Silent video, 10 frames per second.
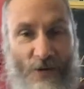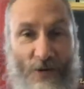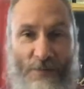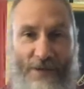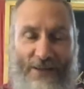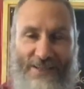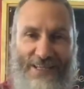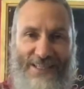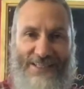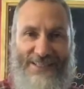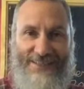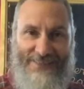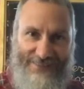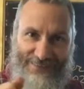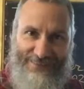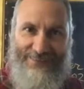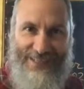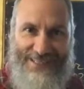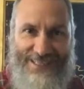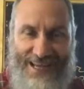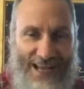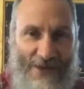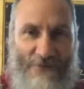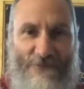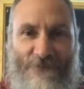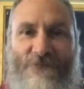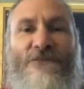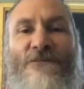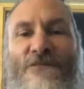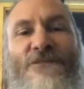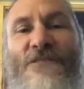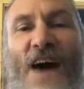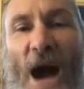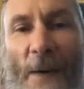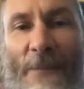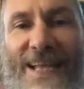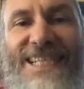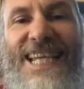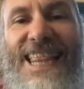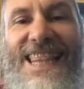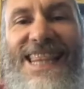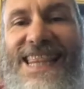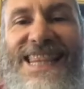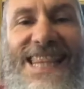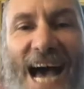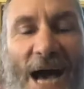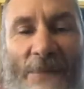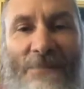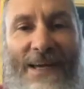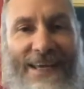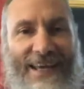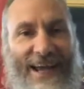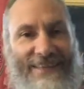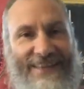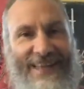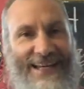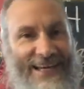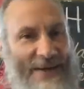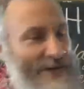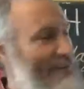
older brother said, it's not thumb, it's thumb. And then that night when